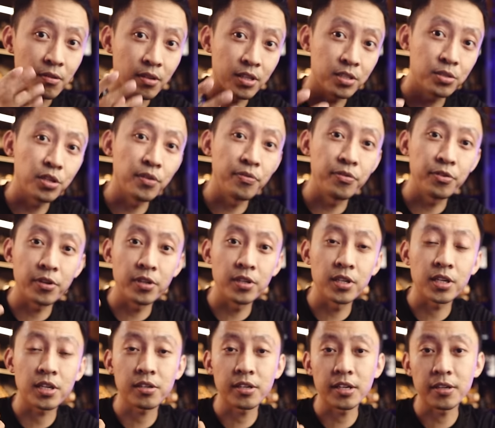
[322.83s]
Right, so if you're in
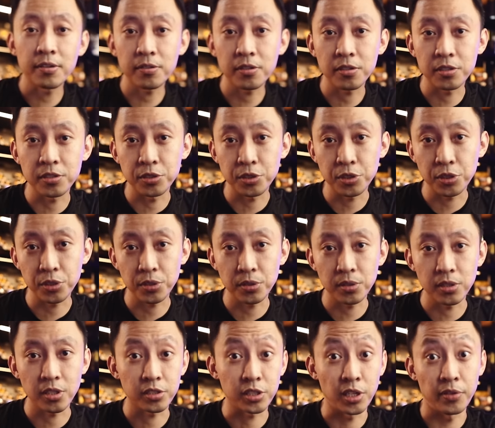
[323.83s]
a crowd
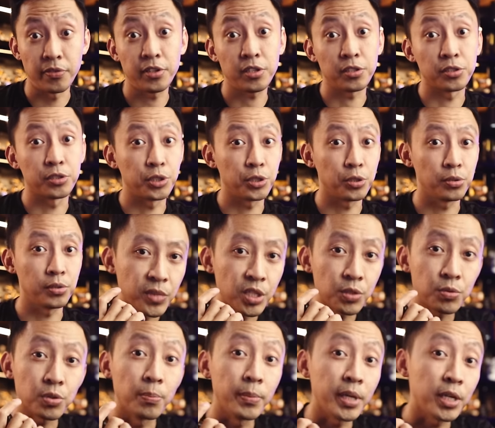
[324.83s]
control or traffic control,
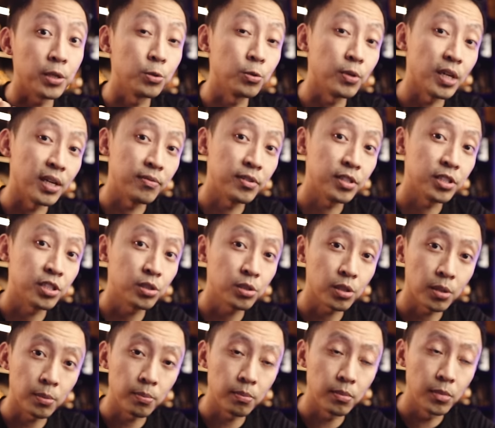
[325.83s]
this will make whoever stop,